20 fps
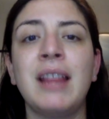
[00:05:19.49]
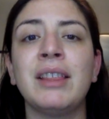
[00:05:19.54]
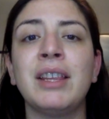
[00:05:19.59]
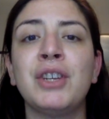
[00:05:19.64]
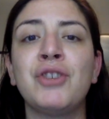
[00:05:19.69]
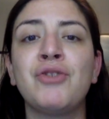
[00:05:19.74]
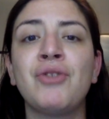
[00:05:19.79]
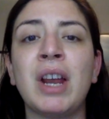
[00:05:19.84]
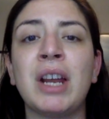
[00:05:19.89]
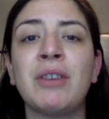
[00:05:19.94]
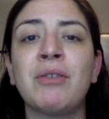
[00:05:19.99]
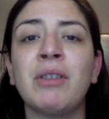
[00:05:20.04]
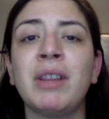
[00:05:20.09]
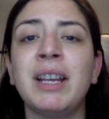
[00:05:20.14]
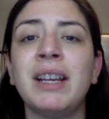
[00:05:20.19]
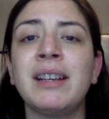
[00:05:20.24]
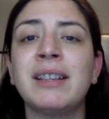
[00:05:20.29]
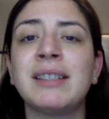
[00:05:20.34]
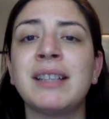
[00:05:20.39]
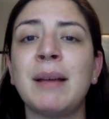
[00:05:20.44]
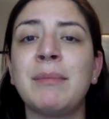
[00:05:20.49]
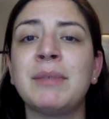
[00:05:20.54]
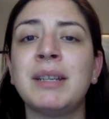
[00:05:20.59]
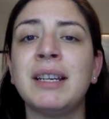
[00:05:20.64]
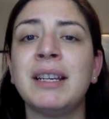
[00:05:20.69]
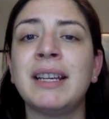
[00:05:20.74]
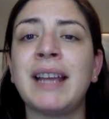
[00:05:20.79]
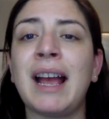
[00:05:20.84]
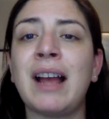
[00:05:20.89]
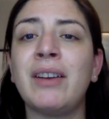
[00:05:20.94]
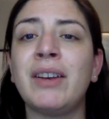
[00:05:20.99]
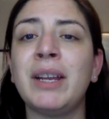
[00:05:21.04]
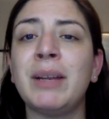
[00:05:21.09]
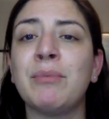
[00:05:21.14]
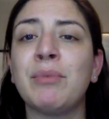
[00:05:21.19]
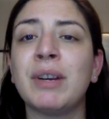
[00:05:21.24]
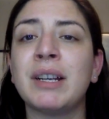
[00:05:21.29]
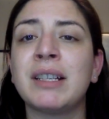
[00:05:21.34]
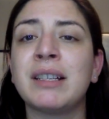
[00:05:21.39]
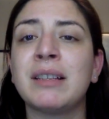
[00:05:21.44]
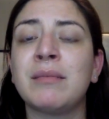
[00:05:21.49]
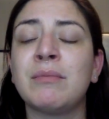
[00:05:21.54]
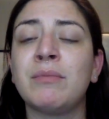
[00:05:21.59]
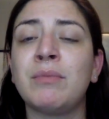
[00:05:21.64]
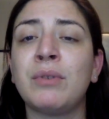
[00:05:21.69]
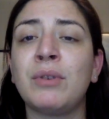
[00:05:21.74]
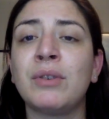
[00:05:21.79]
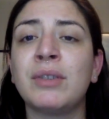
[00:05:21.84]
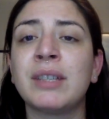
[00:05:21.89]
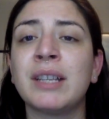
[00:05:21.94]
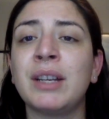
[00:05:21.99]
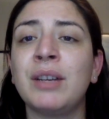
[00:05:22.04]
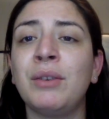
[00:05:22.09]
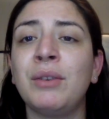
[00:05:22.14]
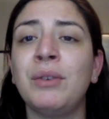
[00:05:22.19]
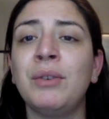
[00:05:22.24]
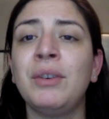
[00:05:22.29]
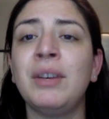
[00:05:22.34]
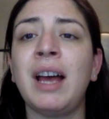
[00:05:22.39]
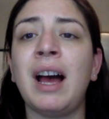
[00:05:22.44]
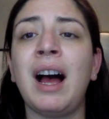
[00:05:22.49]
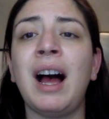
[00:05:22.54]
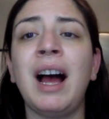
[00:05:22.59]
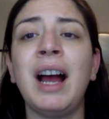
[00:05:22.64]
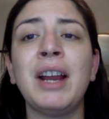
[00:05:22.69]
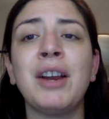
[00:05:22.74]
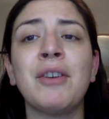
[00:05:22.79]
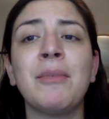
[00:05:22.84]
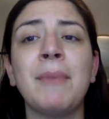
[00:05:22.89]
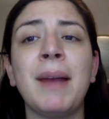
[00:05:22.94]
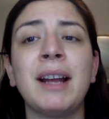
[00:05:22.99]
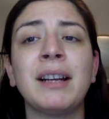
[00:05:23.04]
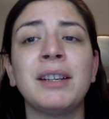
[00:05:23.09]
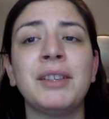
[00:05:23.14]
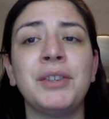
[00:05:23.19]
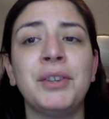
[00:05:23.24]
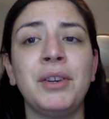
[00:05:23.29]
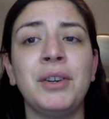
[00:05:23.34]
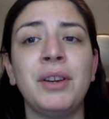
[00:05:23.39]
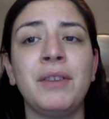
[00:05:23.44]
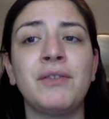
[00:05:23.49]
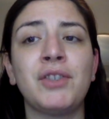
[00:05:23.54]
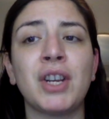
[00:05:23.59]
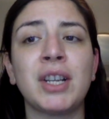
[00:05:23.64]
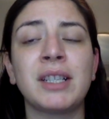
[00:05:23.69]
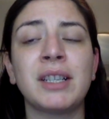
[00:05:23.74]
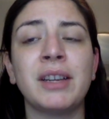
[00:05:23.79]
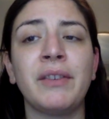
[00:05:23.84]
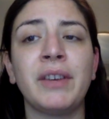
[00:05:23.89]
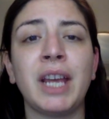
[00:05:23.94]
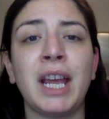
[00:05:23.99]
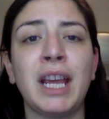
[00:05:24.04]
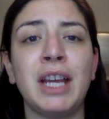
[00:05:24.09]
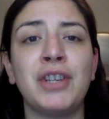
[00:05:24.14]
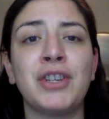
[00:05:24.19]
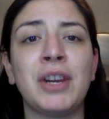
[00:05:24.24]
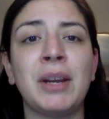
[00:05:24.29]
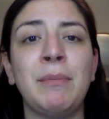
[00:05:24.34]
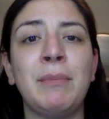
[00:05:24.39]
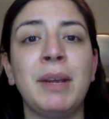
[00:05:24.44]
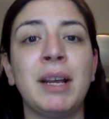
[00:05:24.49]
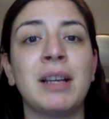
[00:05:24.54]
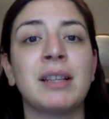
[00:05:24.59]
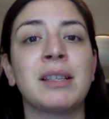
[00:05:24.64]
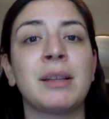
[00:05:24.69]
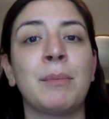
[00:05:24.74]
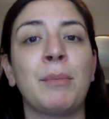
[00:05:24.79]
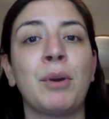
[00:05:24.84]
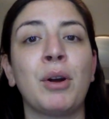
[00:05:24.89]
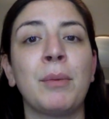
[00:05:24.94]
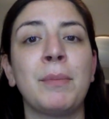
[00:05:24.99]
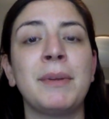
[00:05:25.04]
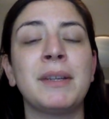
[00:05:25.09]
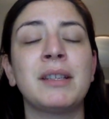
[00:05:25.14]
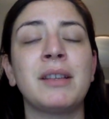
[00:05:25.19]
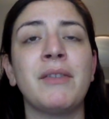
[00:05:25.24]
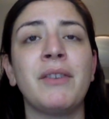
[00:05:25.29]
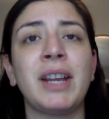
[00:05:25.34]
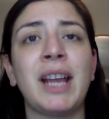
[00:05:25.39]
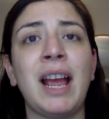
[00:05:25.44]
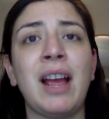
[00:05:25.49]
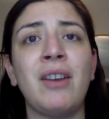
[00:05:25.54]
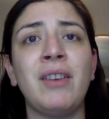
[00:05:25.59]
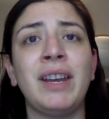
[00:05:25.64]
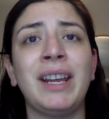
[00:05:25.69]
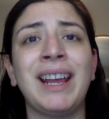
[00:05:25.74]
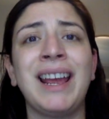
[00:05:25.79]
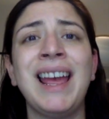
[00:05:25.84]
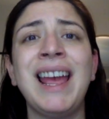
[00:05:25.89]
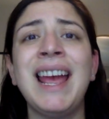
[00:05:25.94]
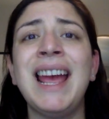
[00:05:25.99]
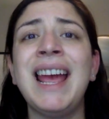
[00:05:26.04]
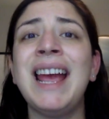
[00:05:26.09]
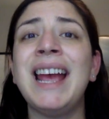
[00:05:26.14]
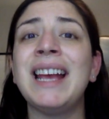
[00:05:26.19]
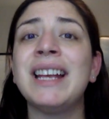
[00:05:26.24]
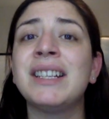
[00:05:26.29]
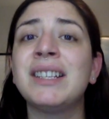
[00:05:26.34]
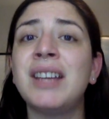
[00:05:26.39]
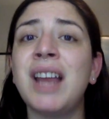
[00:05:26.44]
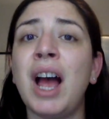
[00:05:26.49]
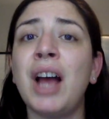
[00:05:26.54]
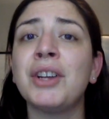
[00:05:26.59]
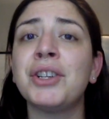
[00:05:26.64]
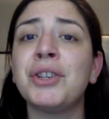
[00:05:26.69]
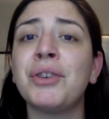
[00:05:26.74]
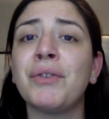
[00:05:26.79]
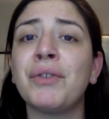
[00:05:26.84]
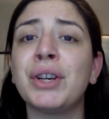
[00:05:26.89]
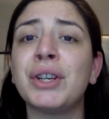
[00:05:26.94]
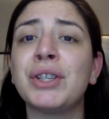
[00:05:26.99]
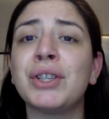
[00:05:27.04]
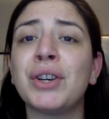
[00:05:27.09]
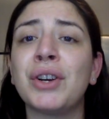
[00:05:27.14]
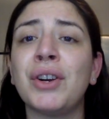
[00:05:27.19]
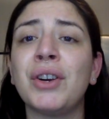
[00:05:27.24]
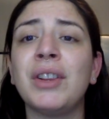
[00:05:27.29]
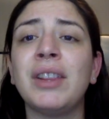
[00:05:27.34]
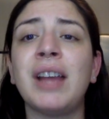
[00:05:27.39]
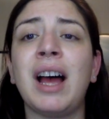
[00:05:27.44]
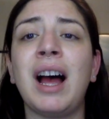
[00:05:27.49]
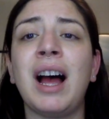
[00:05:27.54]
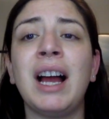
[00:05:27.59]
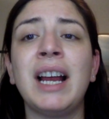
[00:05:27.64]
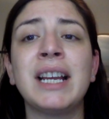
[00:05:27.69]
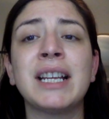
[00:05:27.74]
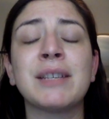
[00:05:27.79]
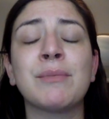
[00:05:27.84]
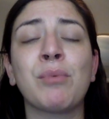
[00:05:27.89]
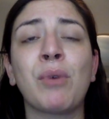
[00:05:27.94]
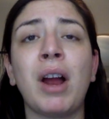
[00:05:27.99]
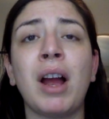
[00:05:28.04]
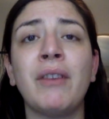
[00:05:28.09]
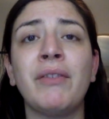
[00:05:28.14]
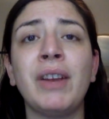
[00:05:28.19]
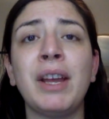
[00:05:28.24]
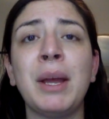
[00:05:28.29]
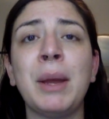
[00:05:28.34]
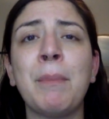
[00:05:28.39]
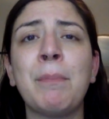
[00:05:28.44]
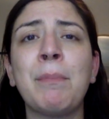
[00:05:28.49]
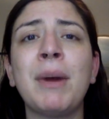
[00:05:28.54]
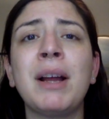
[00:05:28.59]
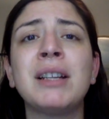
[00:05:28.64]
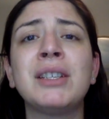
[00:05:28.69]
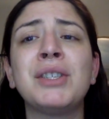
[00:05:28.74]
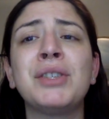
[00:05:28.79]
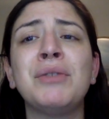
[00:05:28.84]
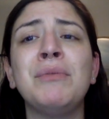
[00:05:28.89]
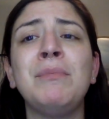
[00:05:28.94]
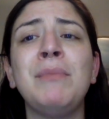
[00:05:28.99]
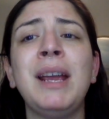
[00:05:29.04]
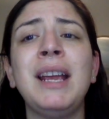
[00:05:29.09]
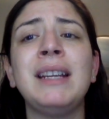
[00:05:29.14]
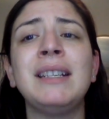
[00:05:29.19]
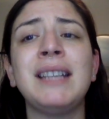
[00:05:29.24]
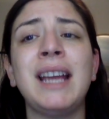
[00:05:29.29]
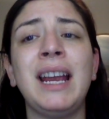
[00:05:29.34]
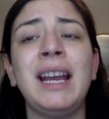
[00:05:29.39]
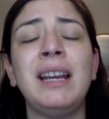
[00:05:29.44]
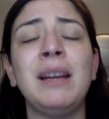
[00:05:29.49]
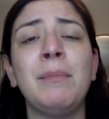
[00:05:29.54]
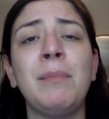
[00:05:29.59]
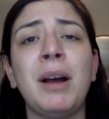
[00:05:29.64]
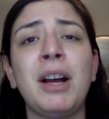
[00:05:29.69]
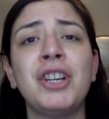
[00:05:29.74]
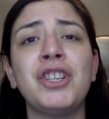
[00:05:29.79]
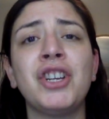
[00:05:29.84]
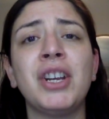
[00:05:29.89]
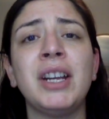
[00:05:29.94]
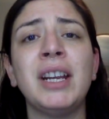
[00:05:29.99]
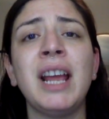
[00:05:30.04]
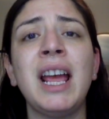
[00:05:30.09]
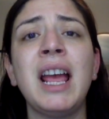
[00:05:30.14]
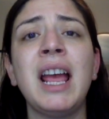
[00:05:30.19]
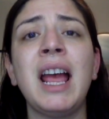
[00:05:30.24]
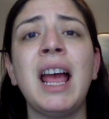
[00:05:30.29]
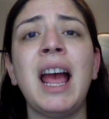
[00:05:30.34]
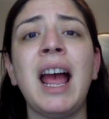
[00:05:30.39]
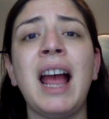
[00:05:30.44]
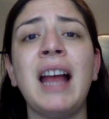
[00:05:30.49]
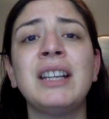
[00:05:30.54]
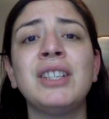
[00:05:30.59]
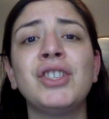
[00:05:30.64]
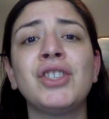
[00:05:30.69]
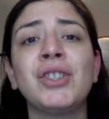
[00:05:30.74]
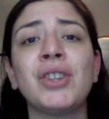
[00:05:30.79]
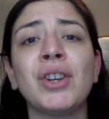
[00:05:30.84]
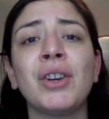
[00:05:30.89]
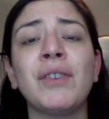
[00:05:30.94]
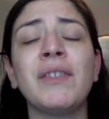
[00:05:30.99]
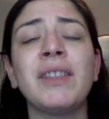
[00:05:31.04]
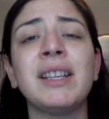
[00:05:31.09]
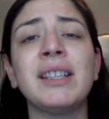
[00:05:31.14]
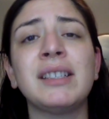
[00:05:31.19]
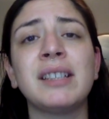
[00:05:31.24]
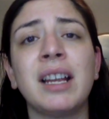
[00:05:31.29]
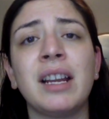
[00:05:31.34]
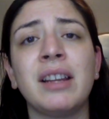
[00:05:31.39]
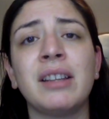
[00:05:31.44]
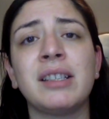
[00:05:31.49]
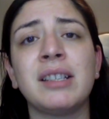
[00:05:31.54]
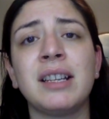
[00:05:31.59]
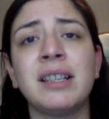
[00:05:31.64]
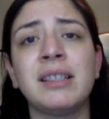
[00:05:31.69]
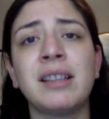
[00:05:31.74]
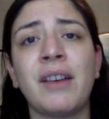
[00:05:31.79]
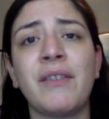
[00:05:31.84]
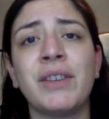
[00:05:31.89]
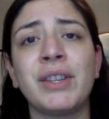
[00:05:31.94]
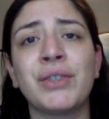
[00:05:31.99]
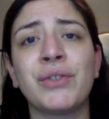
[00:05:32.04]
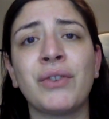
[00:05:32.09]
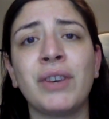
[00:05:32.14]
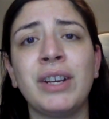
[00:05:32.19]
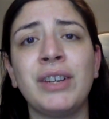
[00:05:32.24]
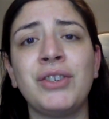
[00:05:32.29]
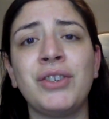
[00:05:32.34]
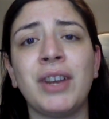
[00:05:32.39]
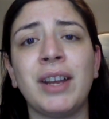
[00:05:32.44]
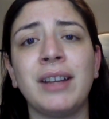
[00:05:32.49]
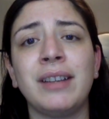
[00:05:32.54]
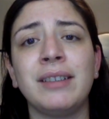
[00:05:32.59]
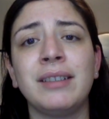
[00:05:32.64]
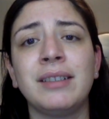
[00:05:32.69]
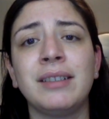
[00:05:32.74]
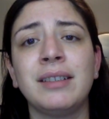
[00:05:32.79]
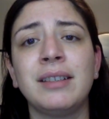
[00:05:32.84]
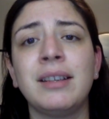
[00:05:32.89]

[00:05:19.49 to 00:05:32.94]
The generally accepted accounting principles include a higher magnitude of justification because the purpose of accounting is not to return the highest profit, but to maintain a budget and serve the citizens of its region.